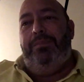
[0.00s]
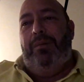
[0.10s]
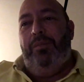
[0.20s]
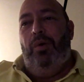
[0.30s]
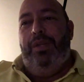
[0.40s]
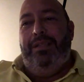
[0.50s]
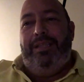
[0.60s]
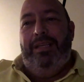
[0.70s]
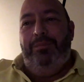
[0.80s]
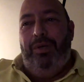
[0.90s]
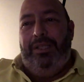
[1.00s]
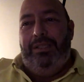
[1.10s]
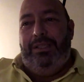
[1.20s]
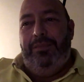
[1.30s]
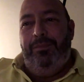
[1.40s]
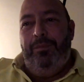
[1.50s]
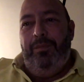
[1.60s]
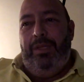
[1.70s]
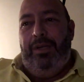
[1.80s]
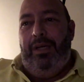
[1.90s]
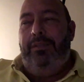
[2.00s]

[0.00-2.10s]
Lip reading: by more than 10 points. Right?